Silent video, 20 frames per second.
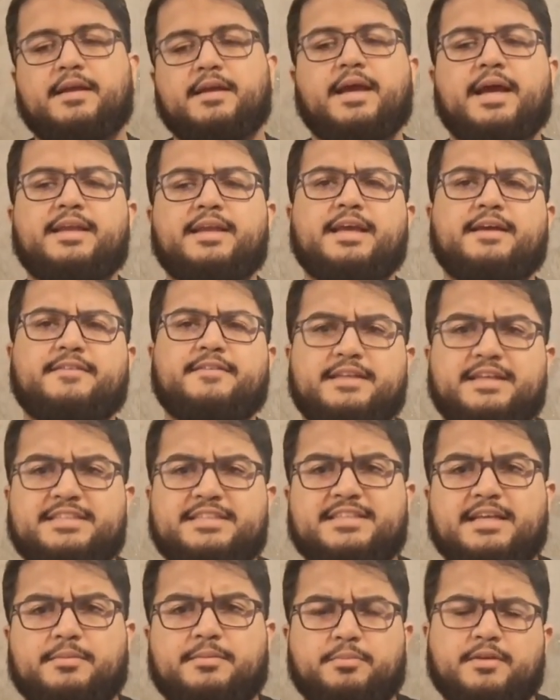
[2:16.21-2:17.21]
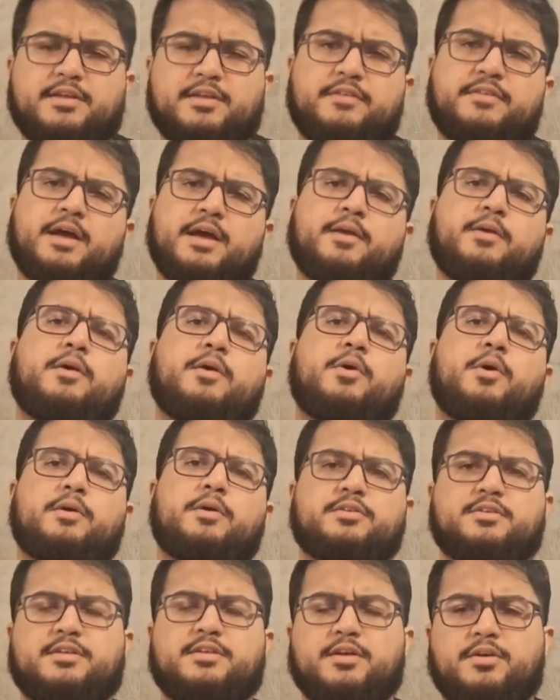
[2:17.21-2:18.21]
I gave an example of how a call
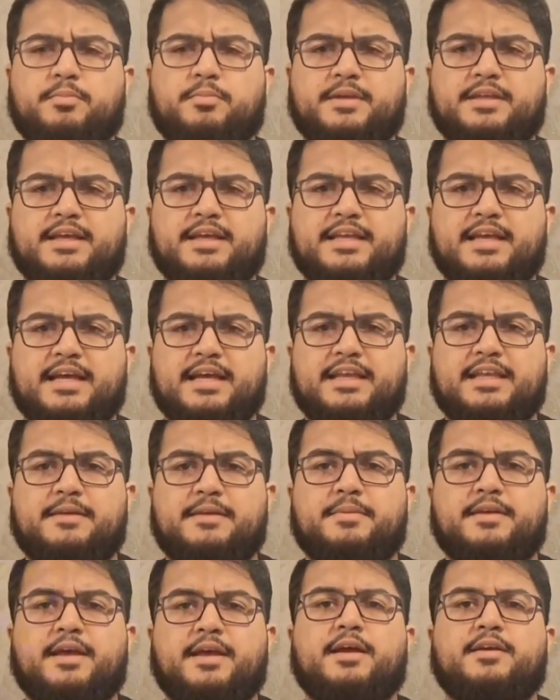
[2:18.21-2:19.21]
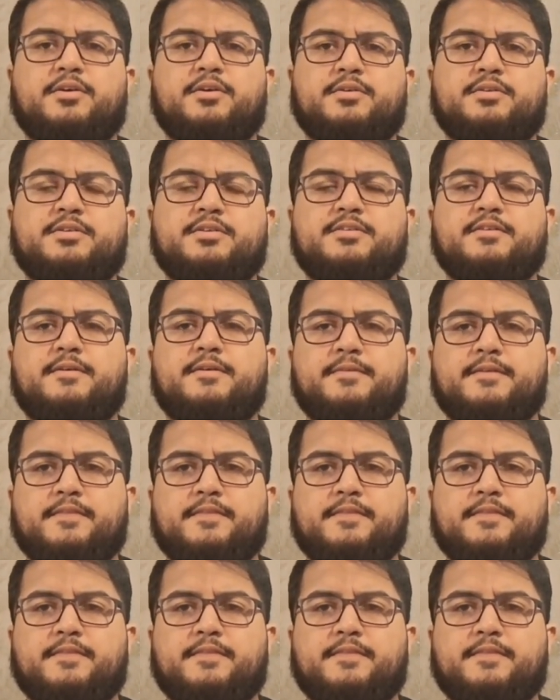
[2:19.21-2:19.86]
to the OpenAI API looks,